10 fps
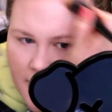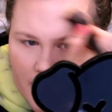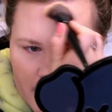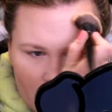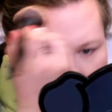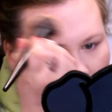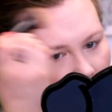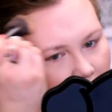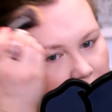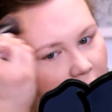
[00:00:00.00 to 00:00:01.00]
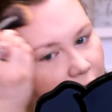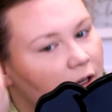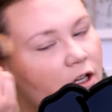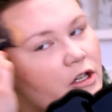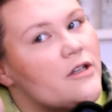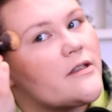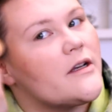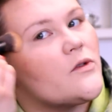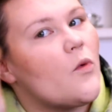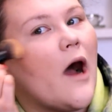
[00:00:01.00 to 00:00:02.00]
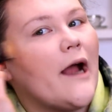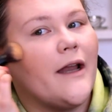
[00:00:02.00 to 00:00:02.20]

you know, added definition just cause why